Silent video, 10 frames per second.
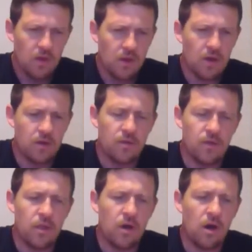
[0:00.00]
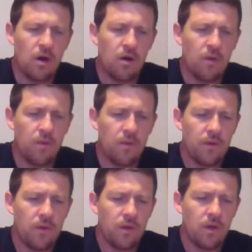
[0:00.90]
Under the law,
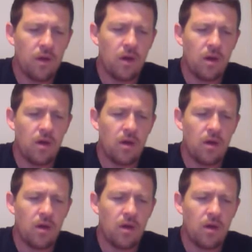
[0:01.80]
uh,